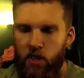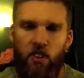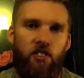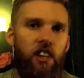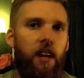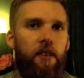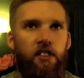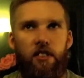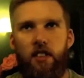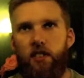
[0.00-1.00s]
There's
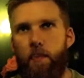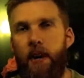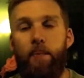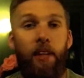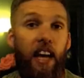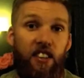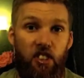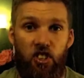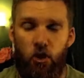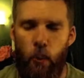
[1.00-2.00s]
a big
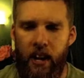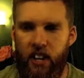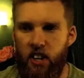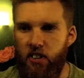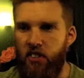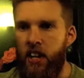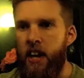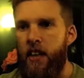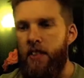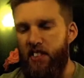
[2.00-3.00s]
molasses sweetness.
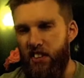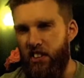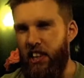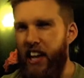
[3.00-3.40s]
There's a